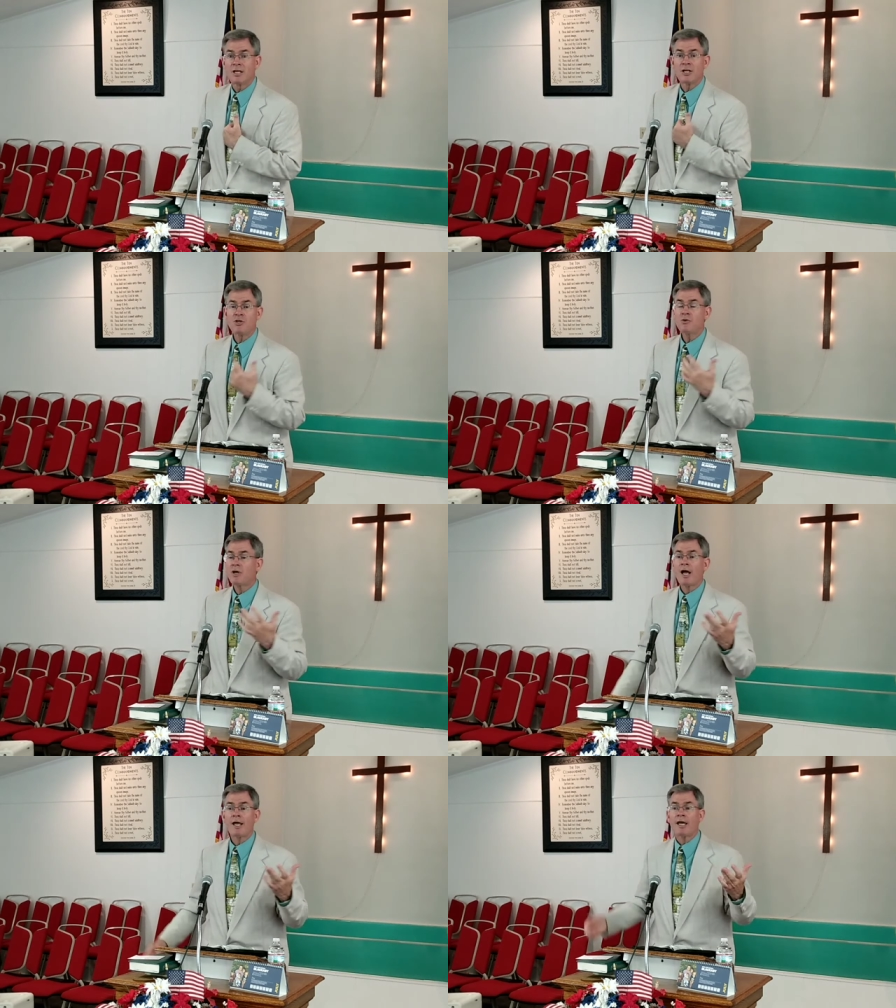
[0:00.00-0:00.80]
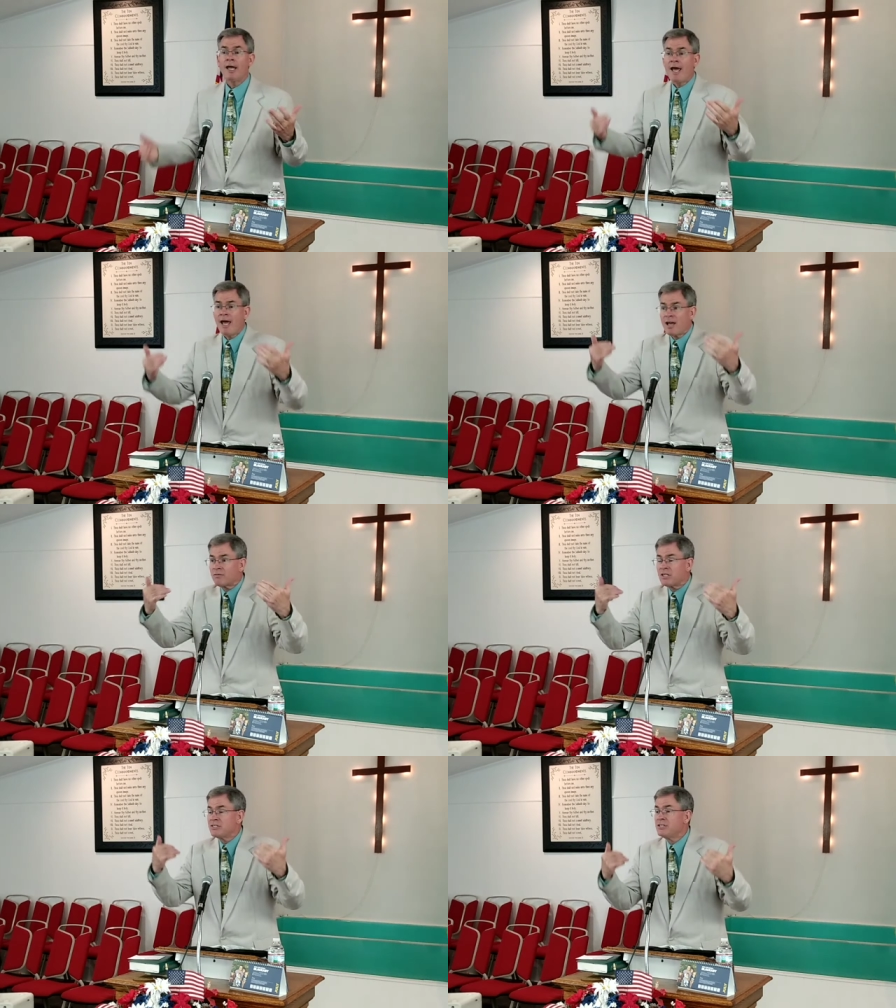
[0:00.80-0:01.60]
And you and I
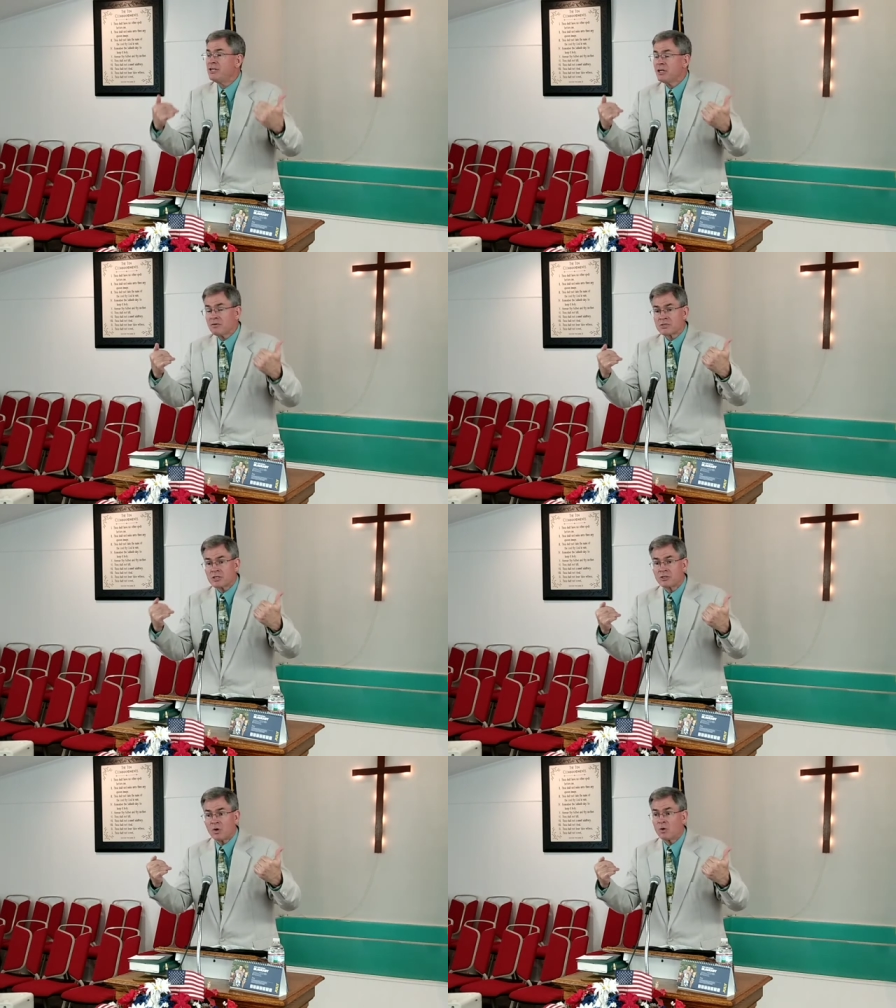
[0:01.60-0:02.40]
have these gifts that the